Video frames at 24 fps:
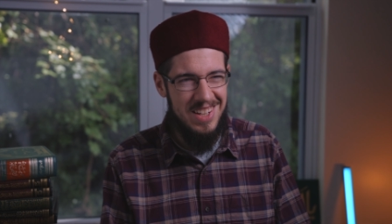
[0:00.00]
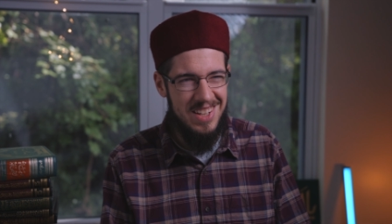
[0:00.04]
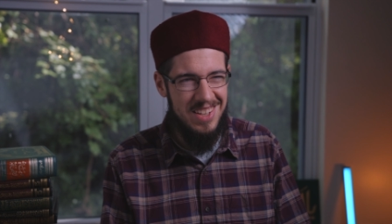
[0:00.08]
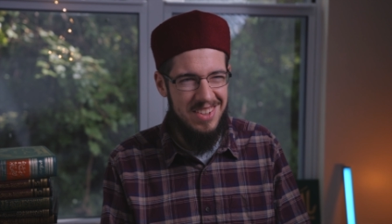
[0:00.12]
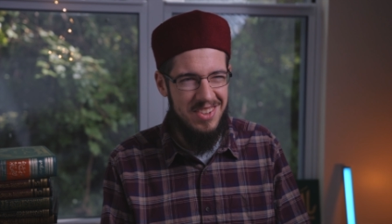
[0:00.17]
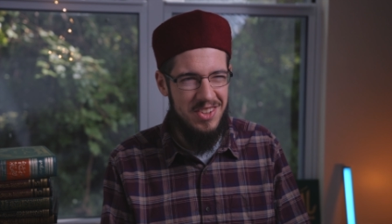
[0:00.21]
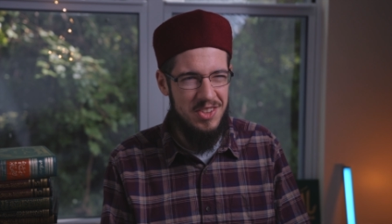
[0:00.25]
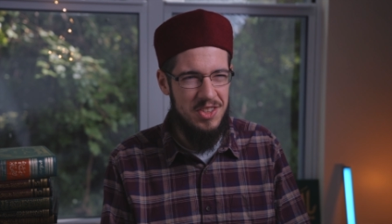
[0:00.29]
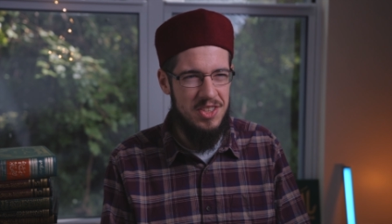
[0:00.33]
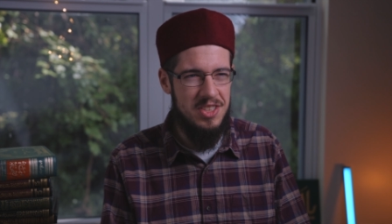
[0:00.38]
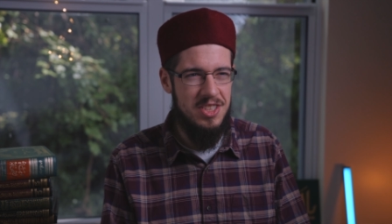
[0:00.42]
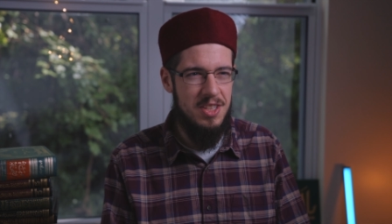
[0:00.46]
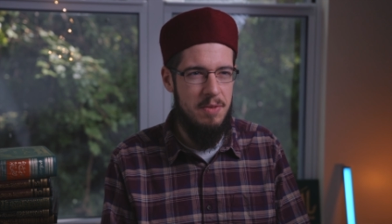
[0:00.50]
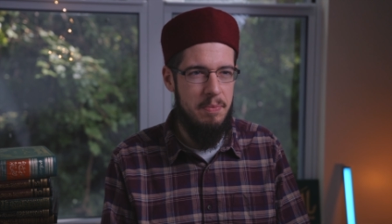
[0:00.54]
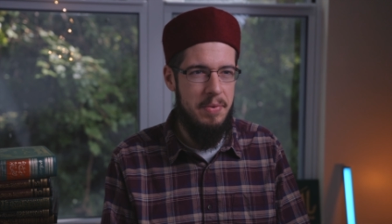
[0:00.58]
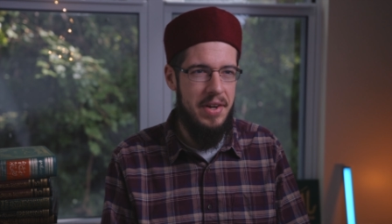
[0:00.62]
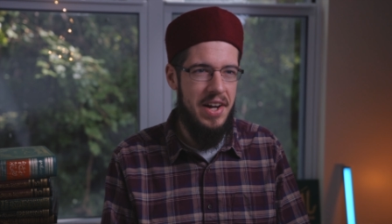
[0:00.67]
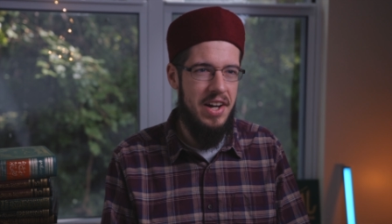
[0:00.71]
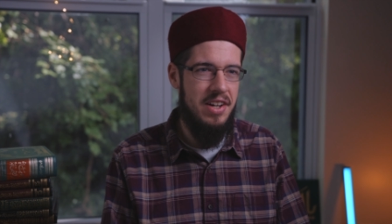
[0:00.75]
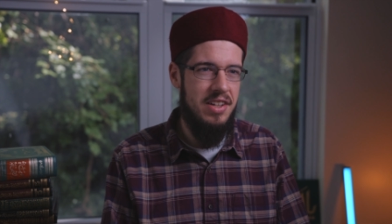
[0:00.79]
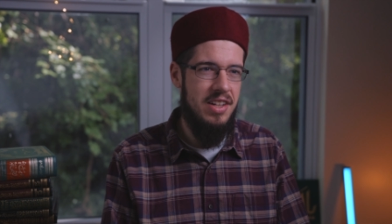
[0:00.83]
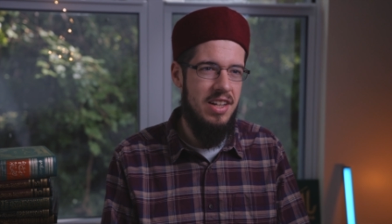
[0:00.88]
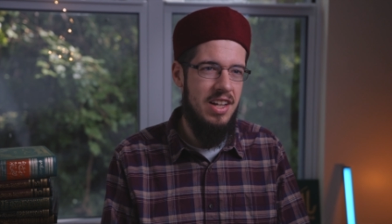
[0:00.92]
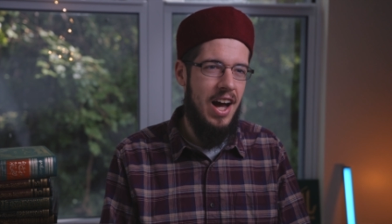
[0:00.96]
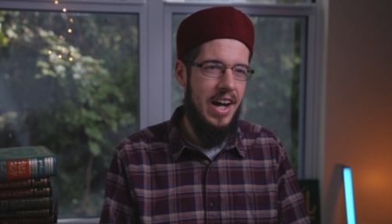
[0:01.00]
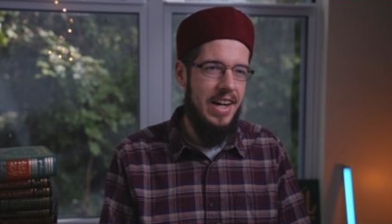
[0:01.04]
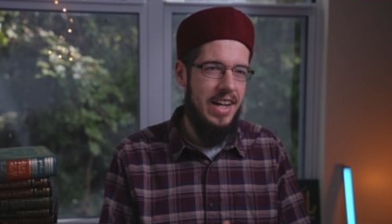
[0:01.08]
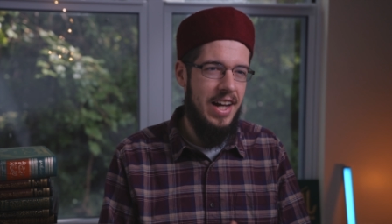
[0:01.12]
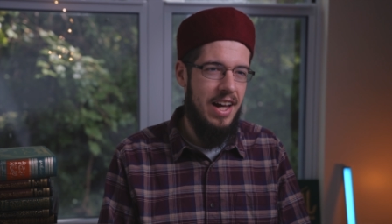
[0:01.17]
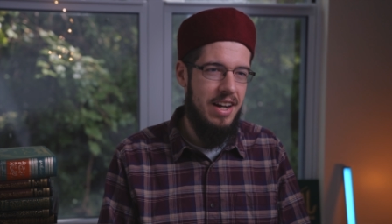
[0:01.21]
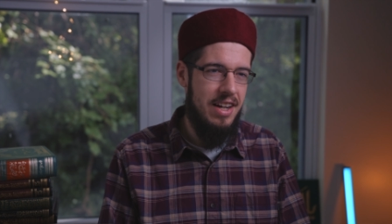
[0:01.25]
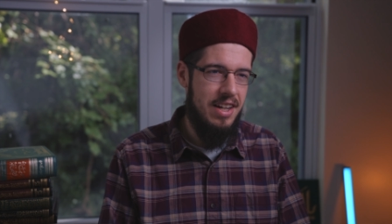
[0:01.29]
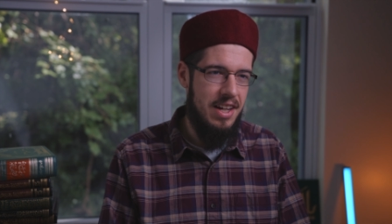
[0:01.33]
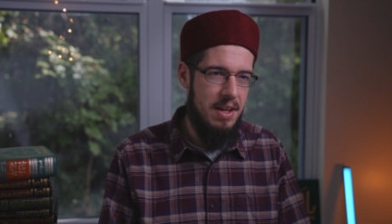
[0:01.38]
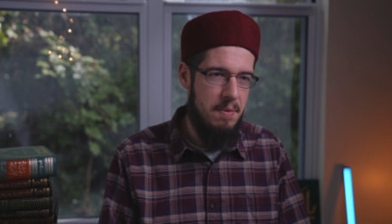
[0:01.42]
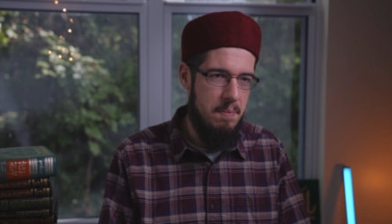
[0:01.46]
They're just about, I
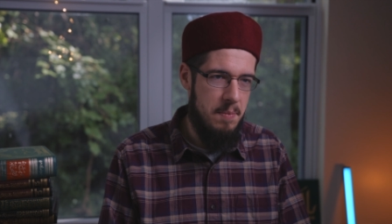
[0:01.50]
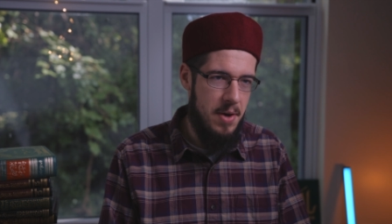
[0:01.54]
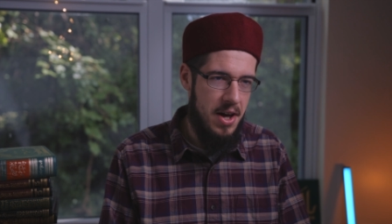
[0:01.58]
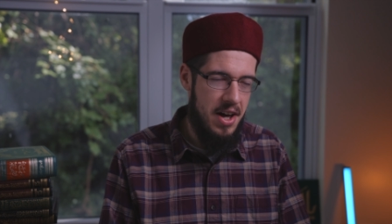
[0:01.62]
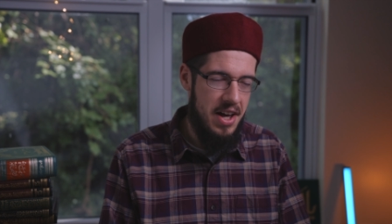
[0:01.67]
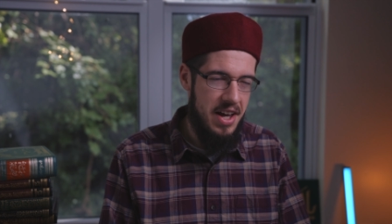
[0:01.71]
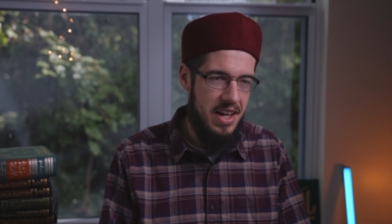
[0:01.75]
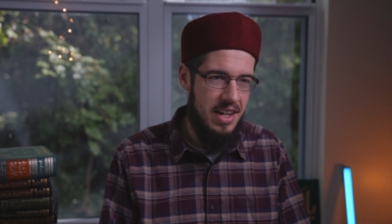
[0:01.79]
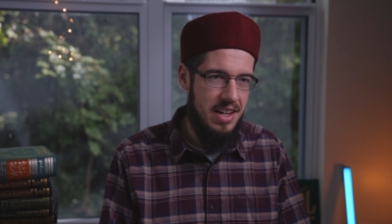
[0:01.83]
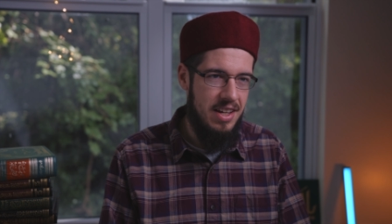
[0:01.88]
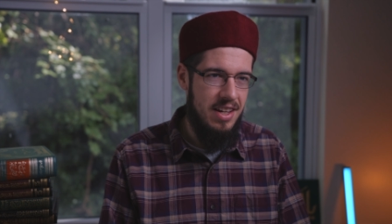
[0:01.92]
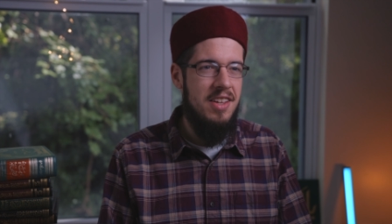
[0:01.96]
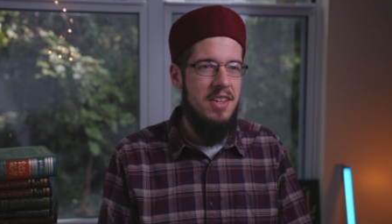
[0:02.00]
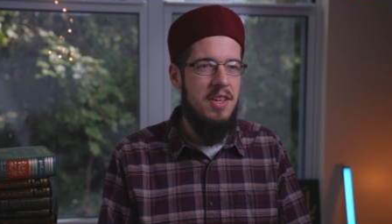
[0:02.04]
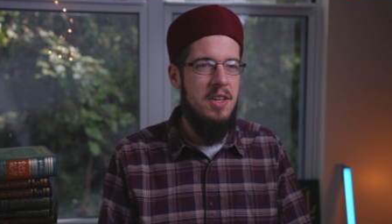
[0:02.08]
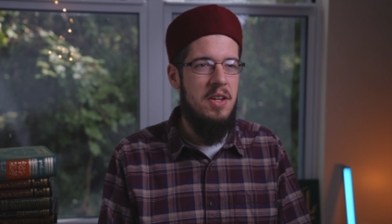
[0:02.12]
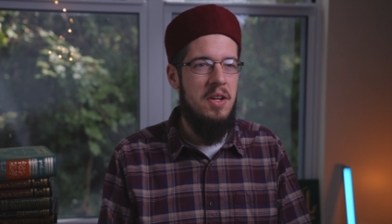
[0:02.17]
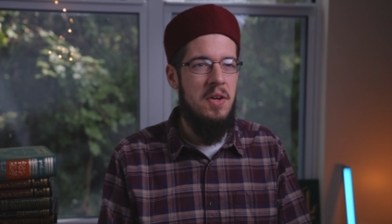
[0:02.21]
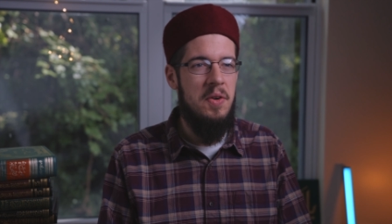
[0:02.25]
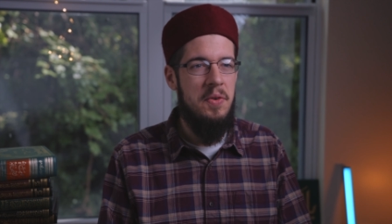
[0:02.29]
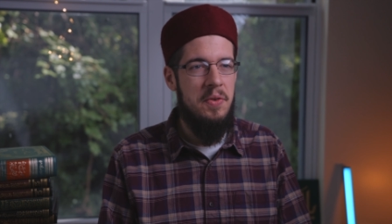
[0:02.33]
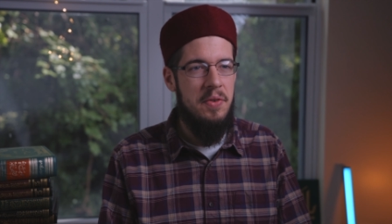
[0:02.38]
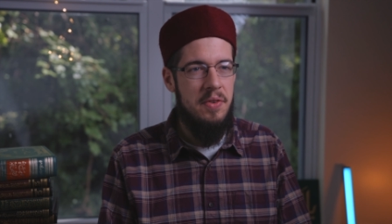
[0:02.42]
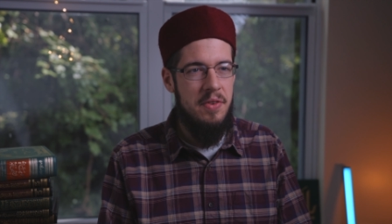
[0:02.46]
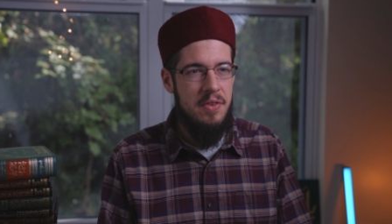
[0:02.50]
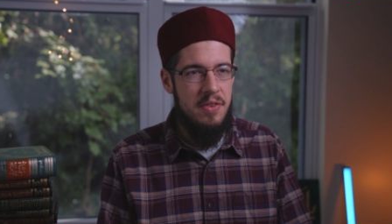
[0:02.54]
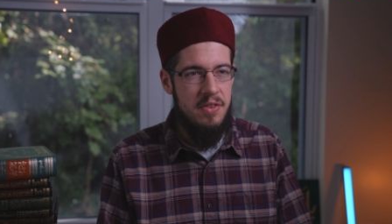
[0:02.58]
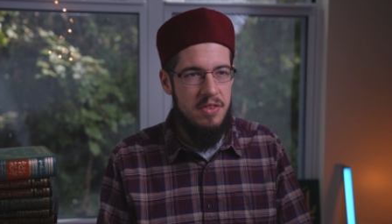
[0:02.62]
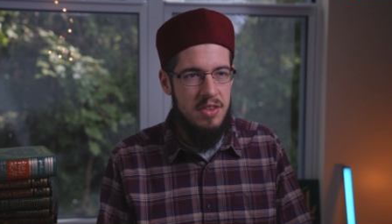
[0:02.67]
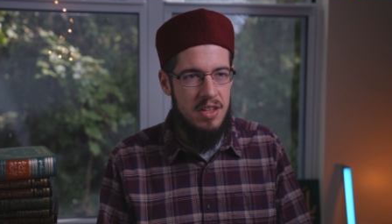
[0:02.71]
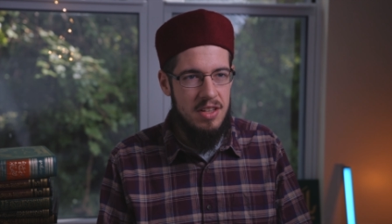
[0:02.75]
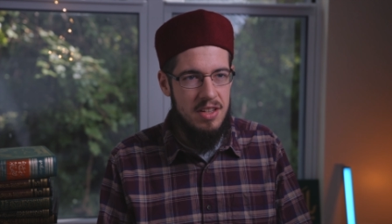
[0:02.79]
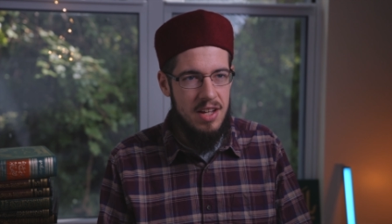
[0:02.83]
gotta get mine, you know, the